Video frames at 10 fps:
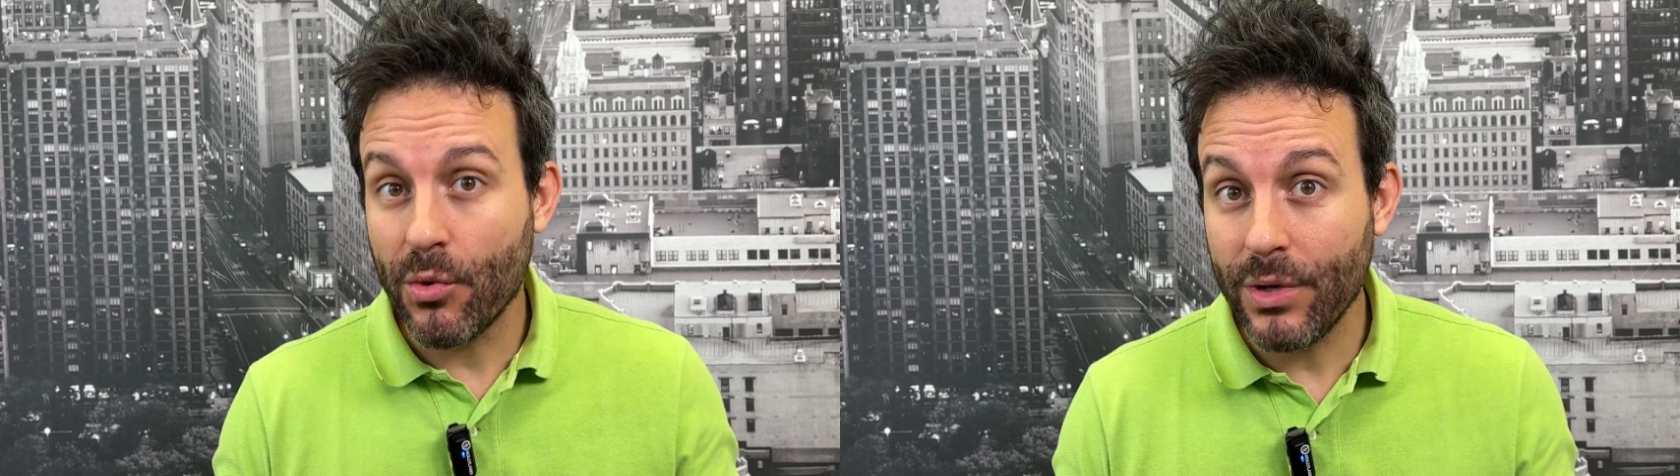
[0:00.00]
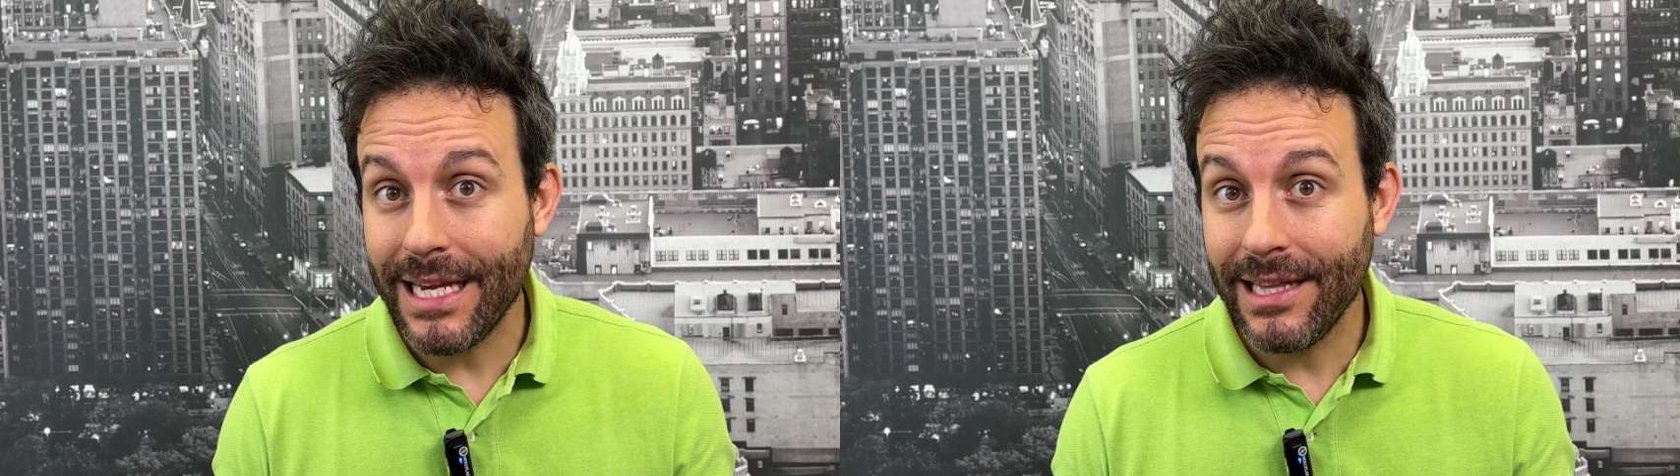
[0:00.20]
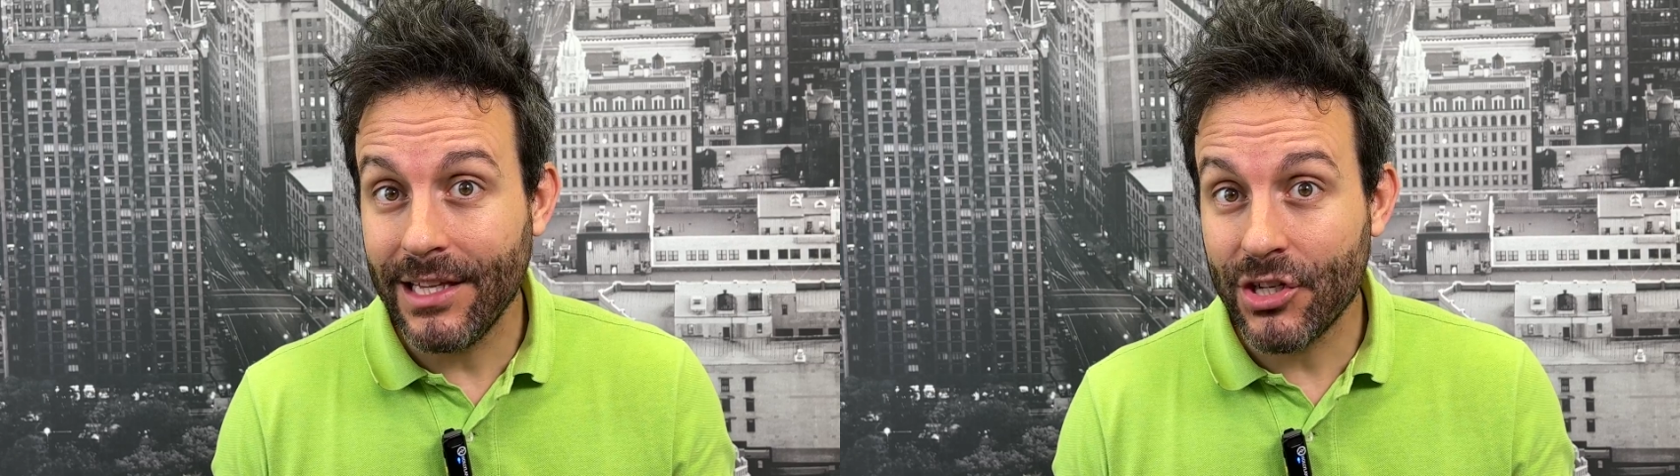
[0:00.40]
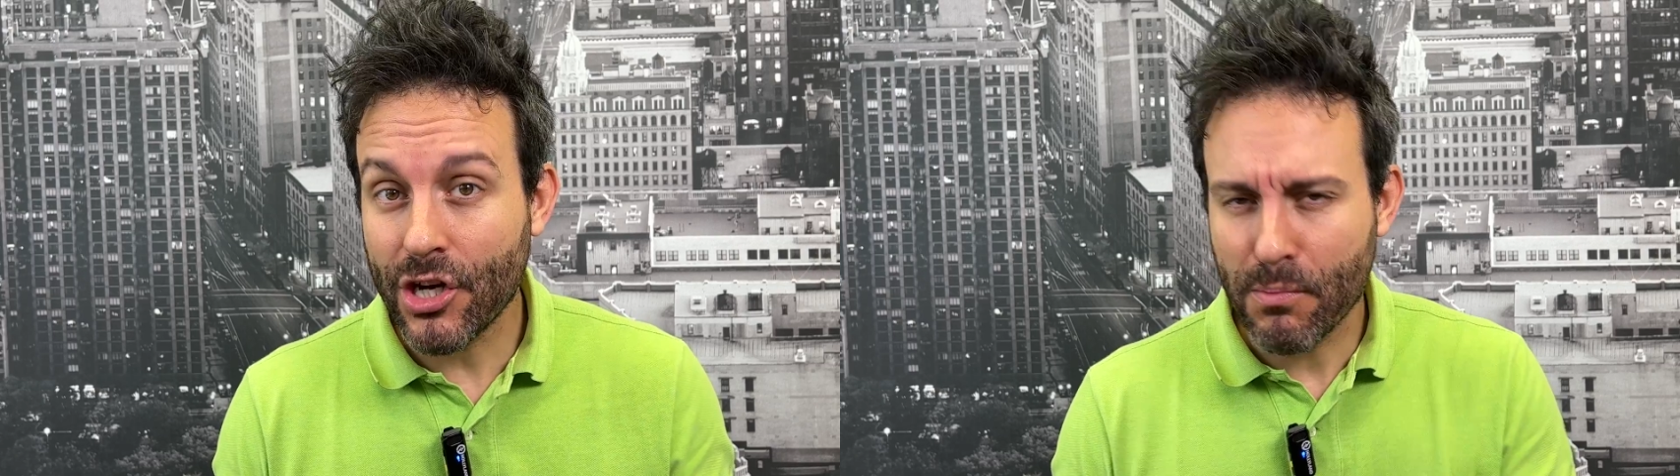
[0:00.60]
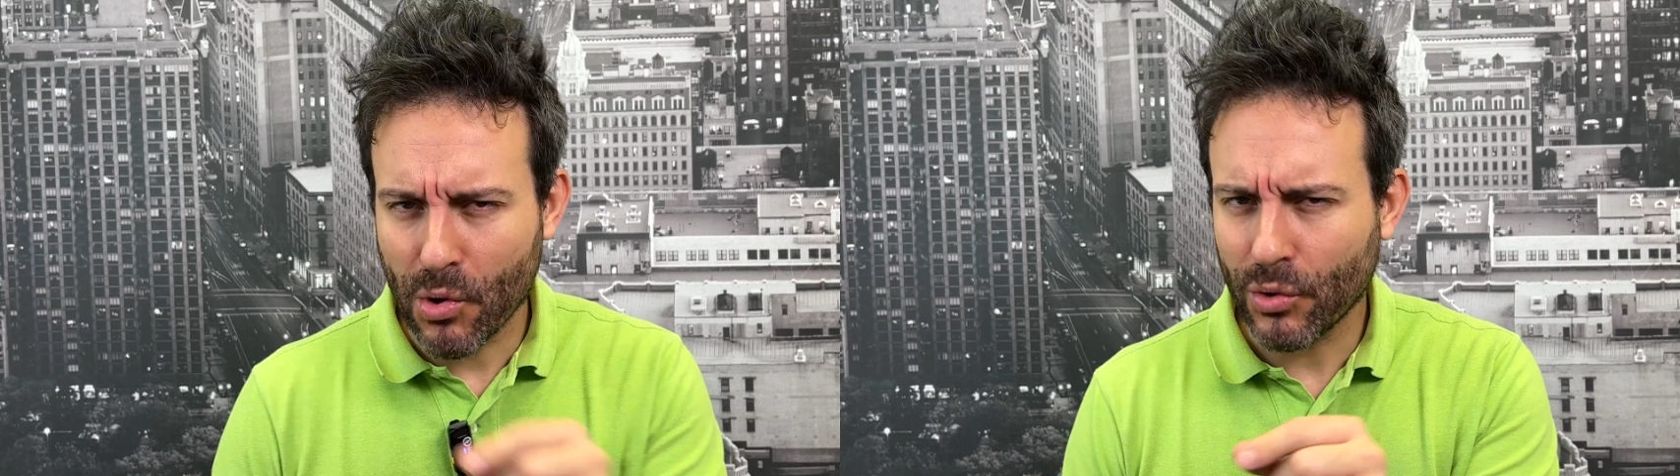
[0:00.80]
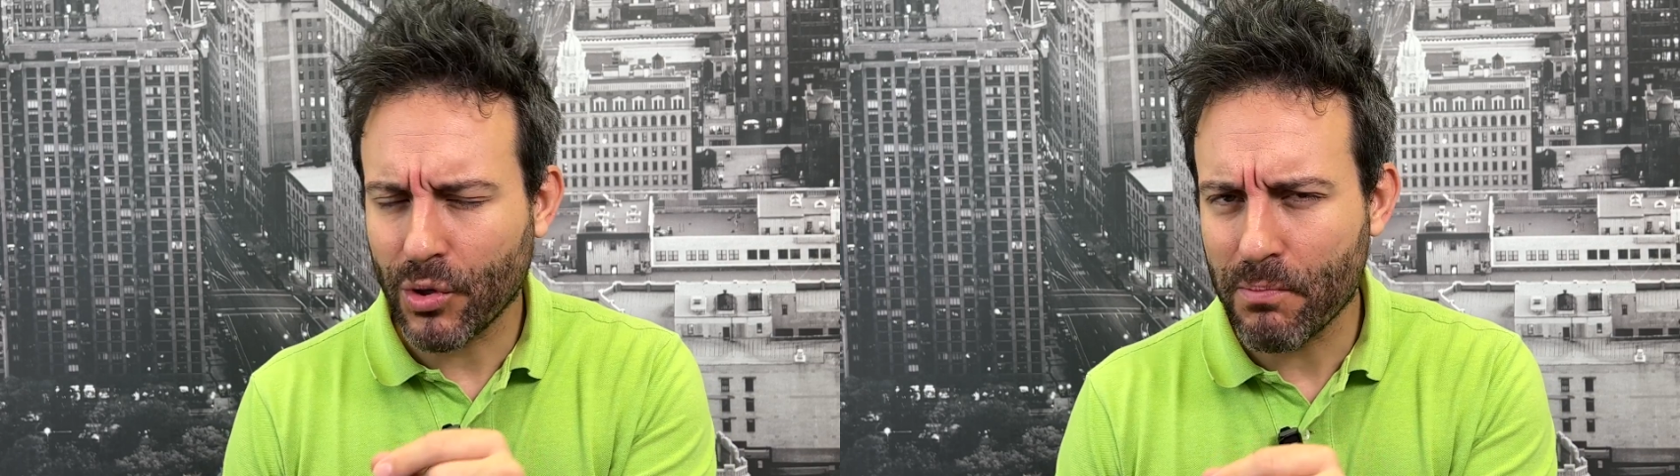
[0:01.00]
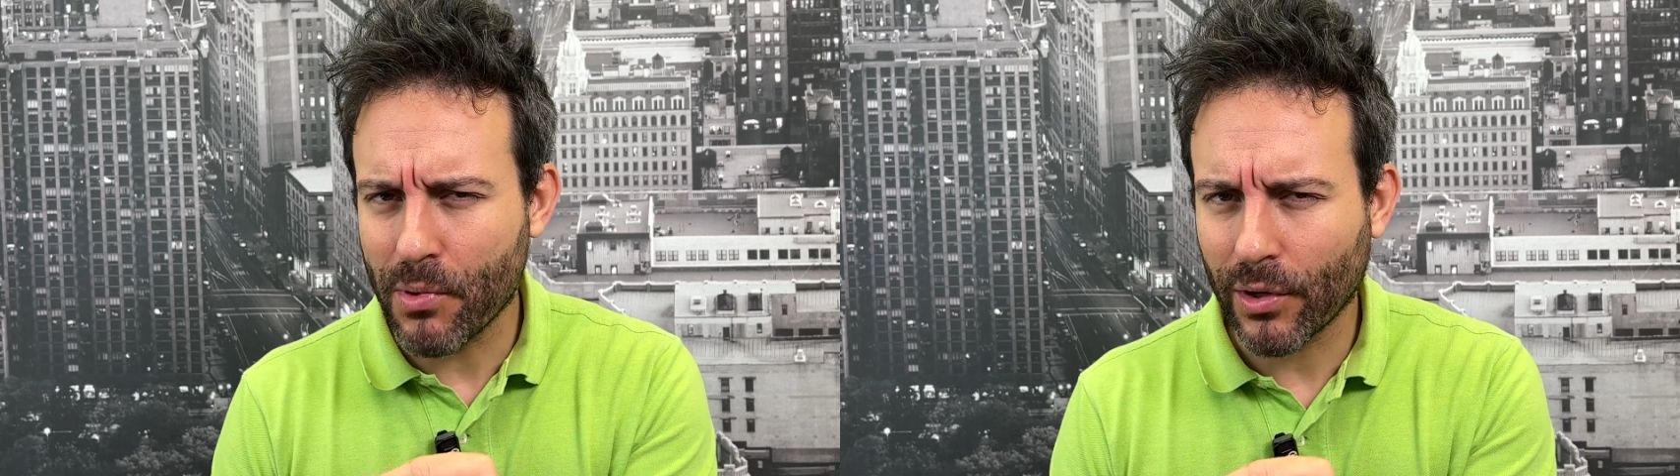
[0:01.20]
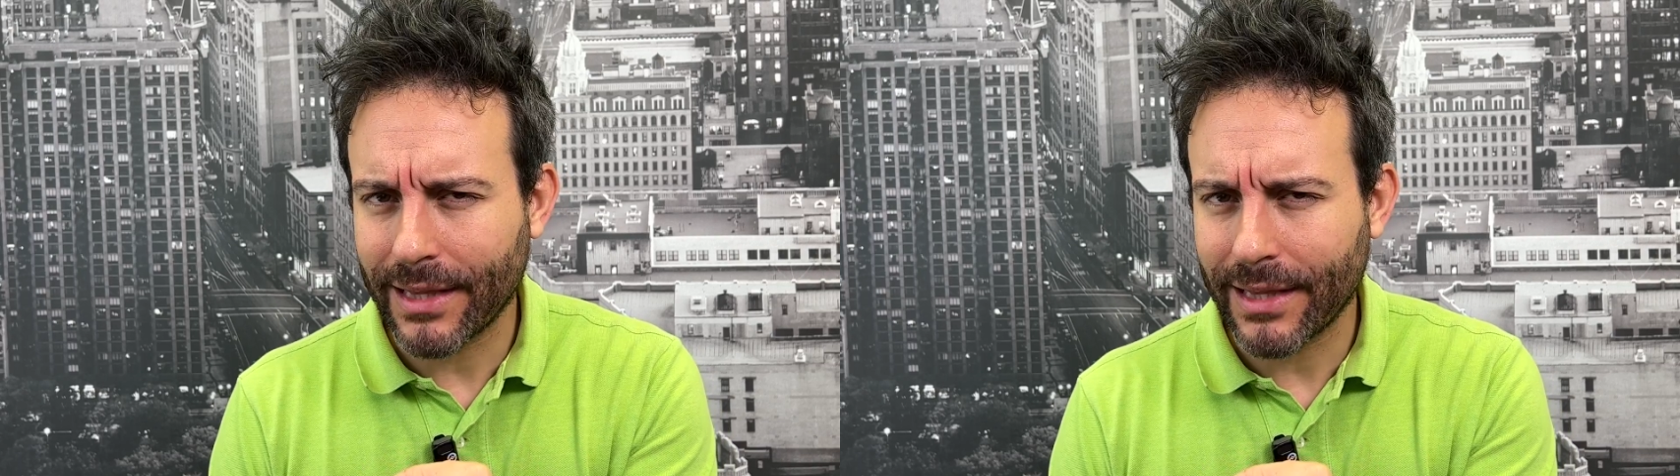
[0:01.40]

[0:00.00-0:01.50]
There is a very important